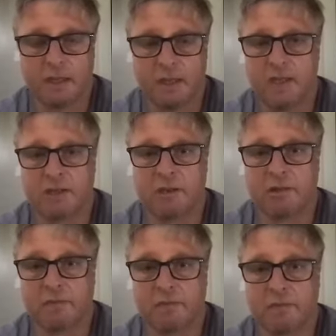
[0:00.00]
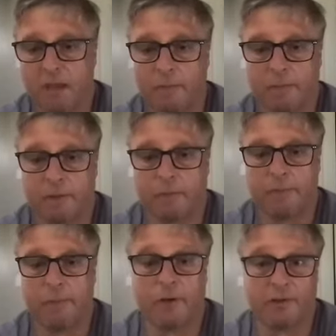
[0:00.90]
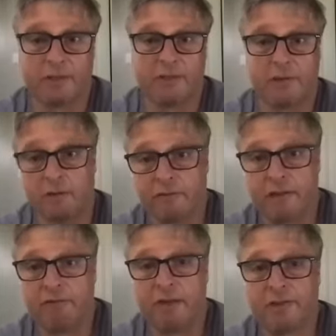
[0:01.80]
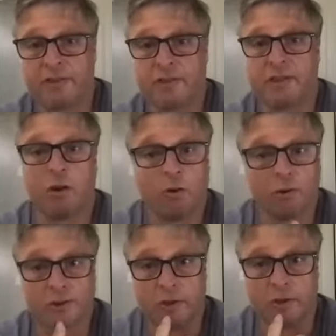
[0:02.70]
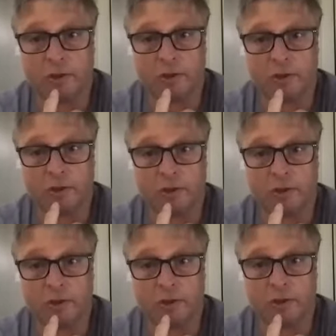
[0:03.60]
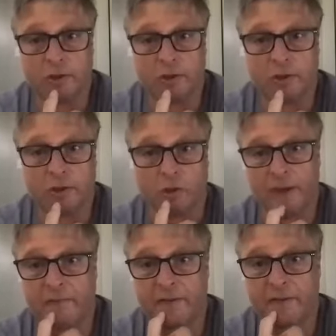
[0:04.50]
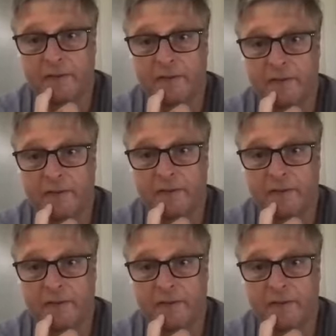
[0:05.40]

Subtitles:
So, but if you're VAT registered, you're also not paying VAT.